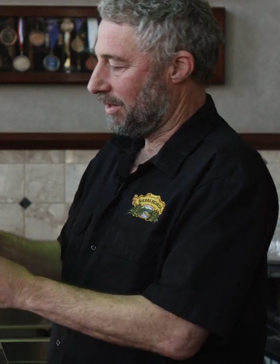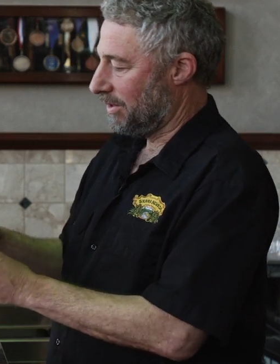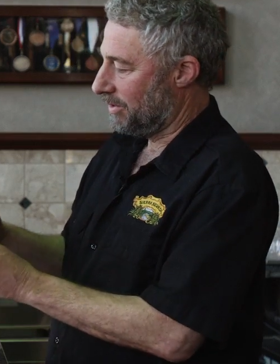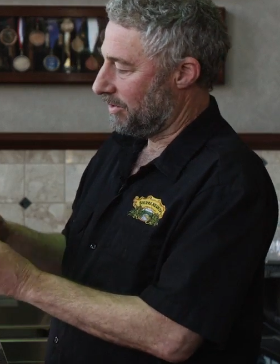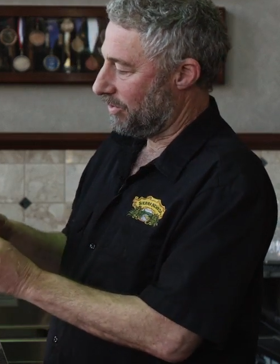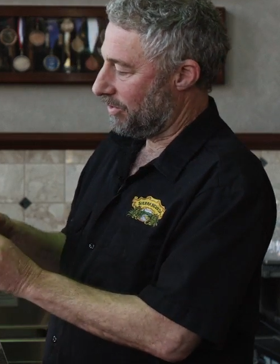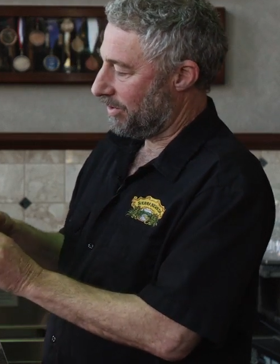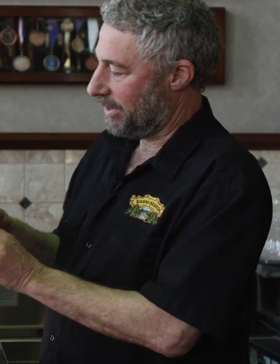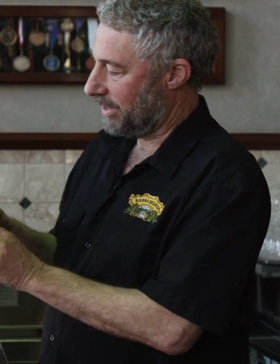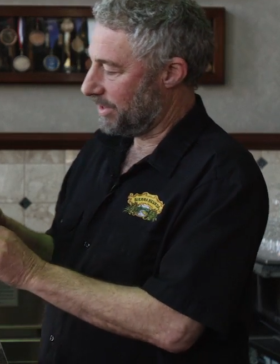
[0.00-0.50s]

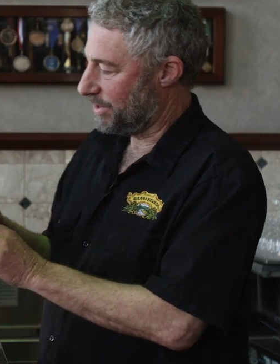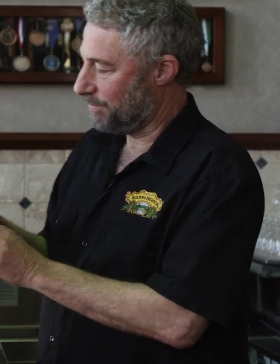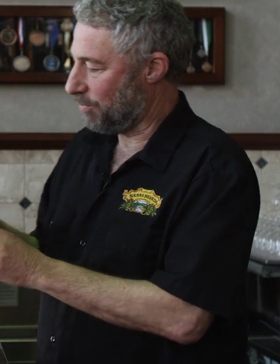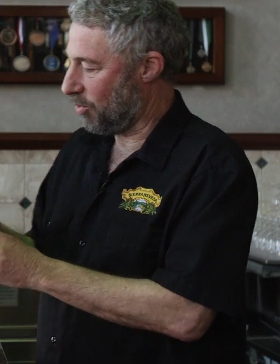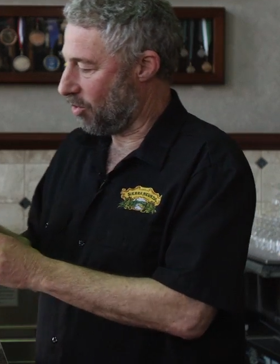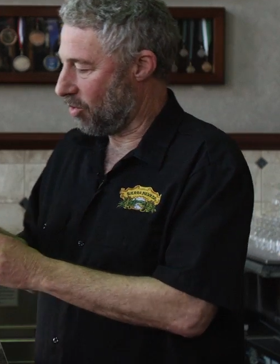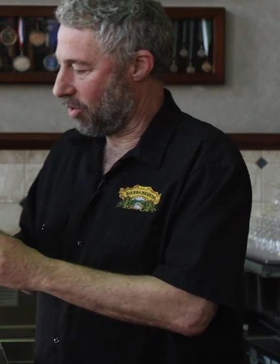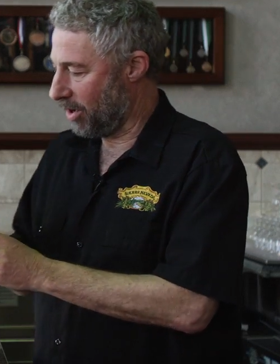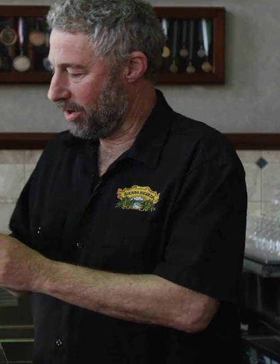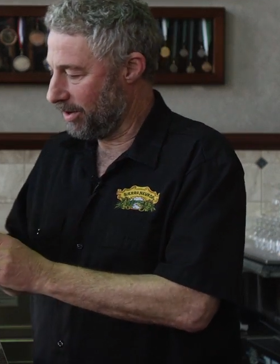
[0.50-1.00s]
So a nice
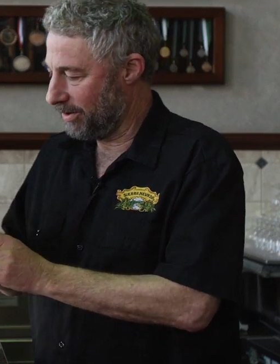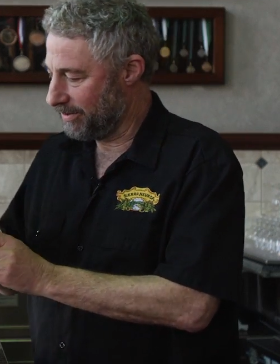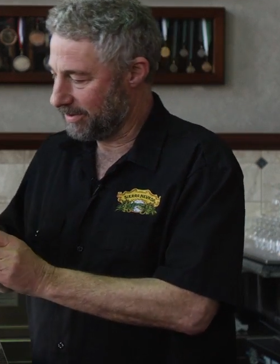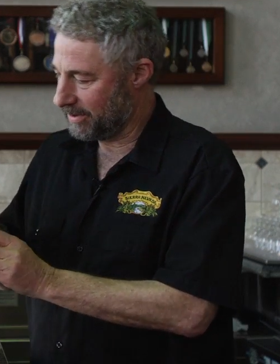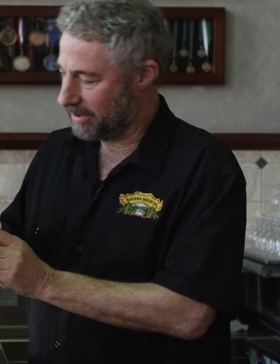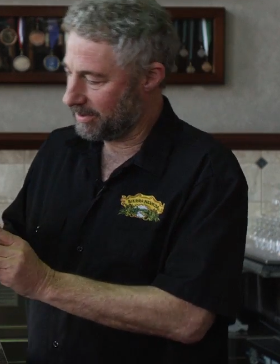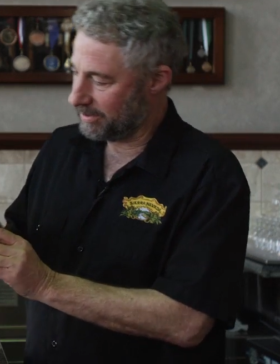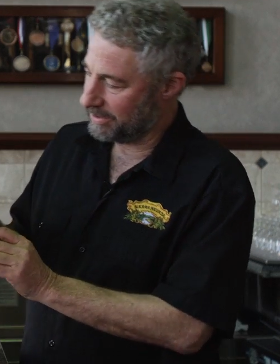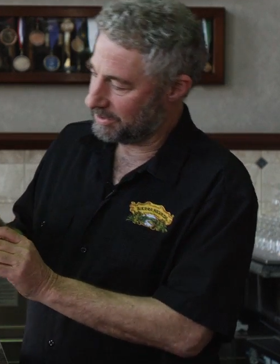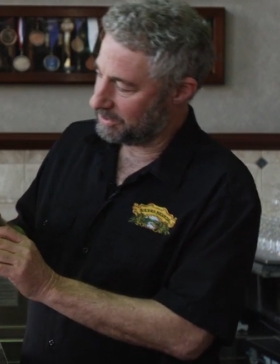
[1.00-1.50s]
pour.
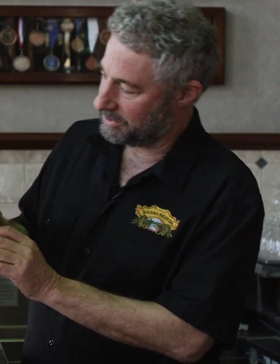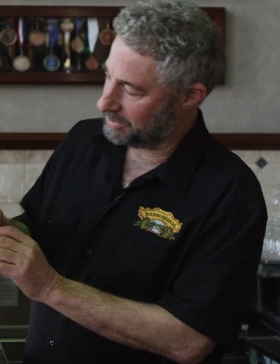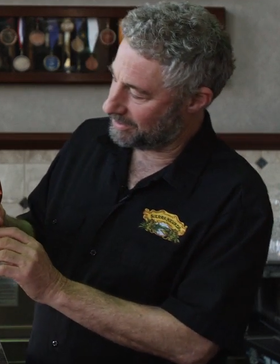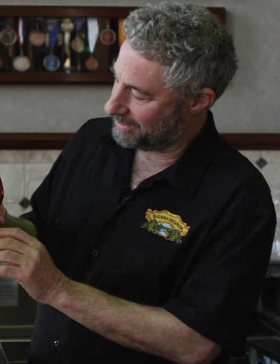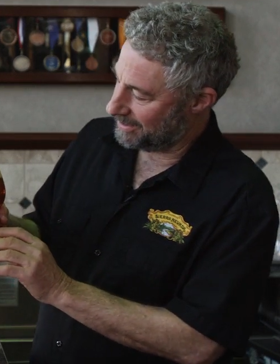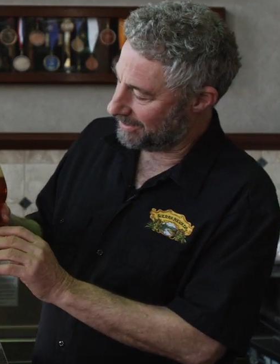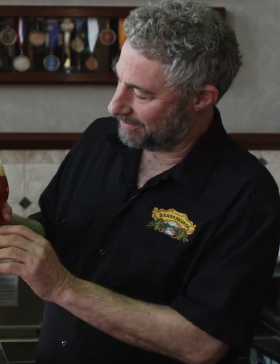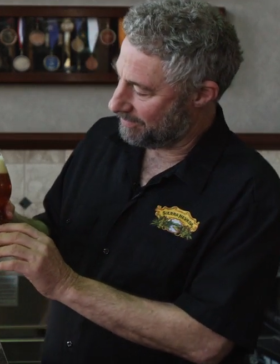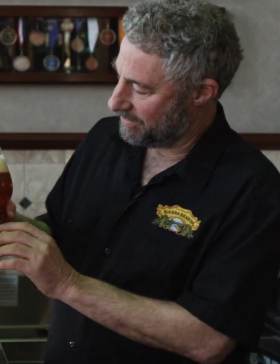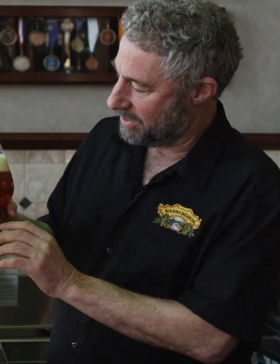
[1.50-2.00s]
This
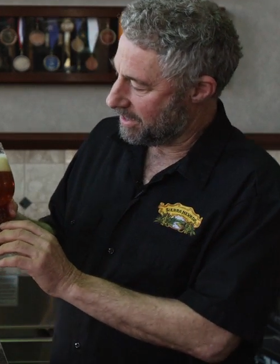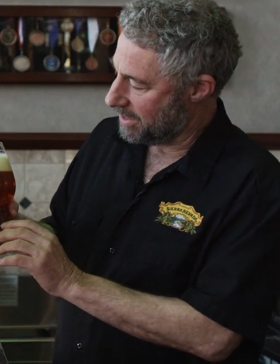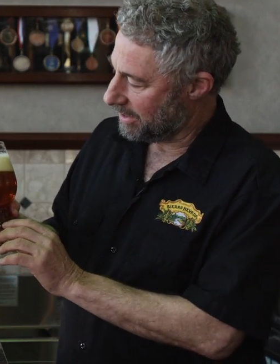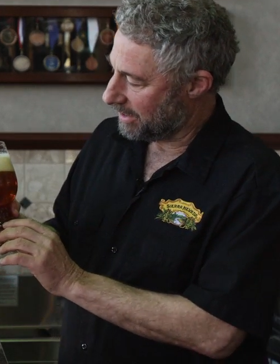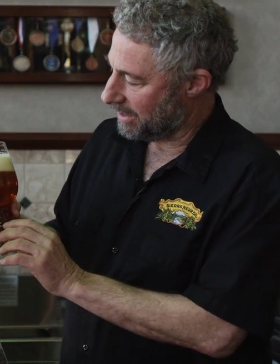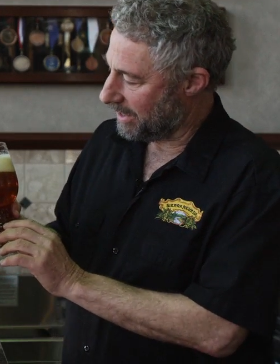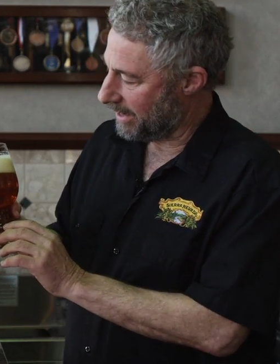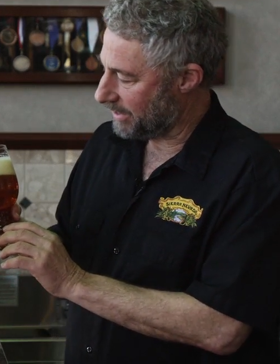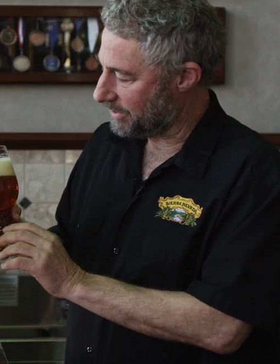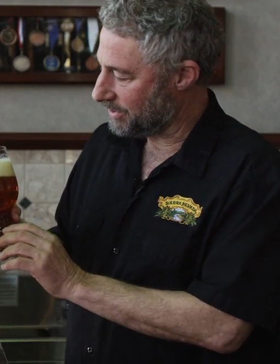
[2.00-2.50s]

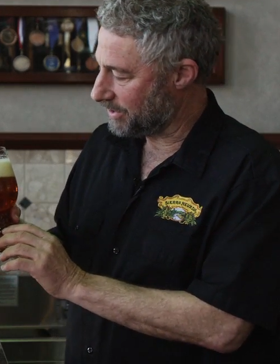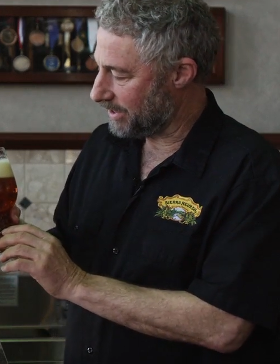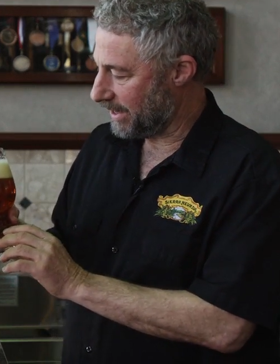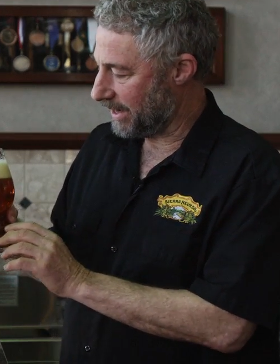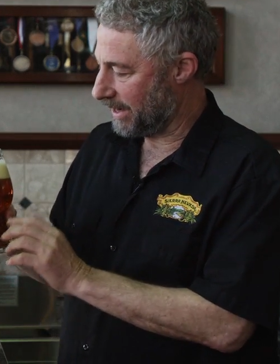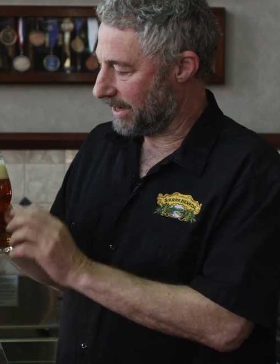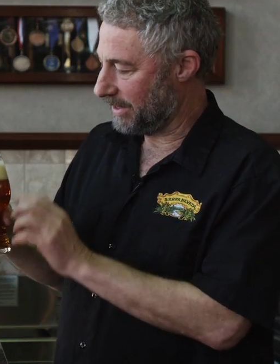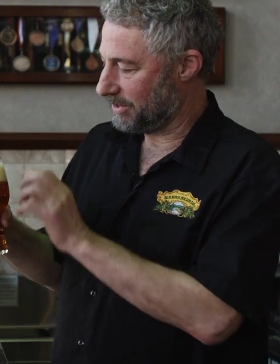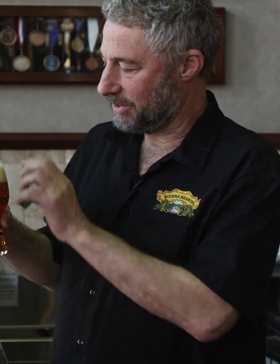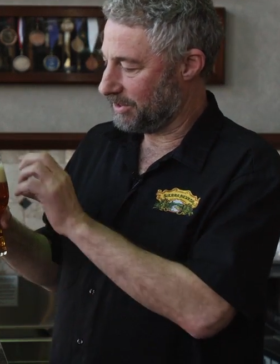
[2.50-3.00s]
glass
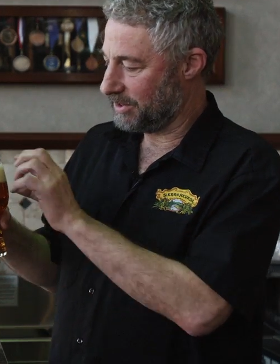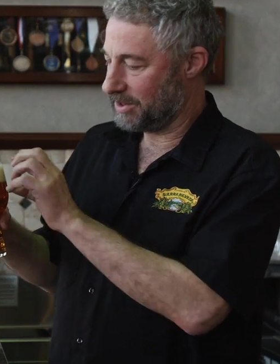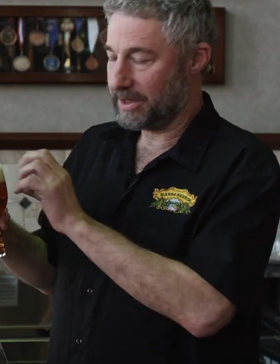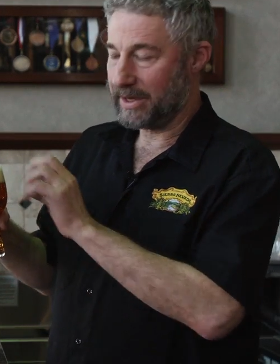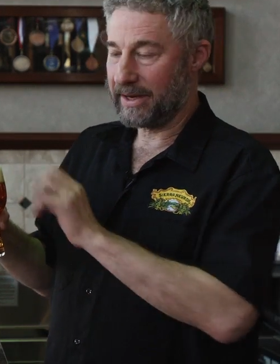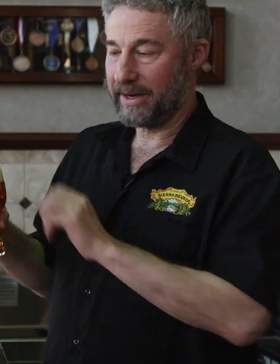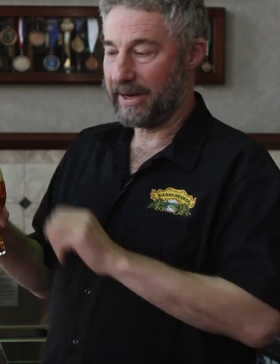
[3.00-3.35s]
enhances the